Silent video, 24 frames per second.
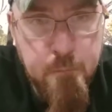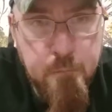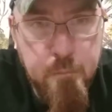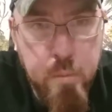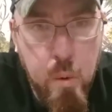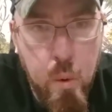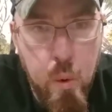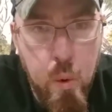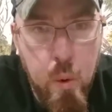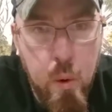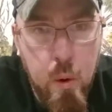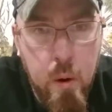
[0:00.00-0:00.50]

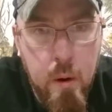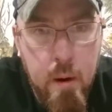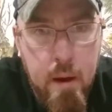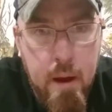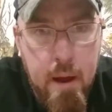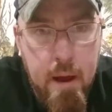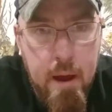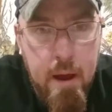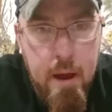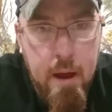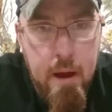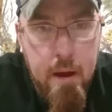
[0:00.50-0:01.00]

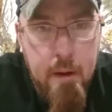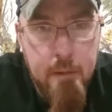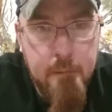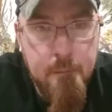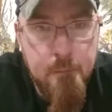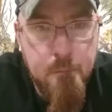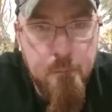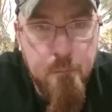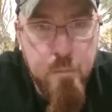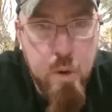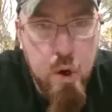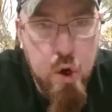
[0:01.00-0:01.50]

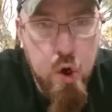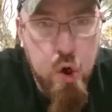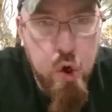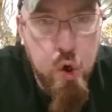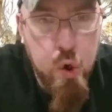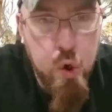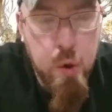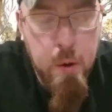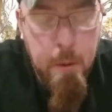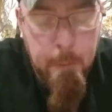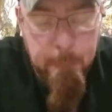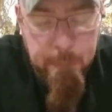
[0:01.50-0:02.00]

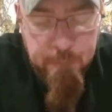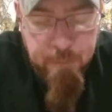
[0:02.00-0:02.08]
forever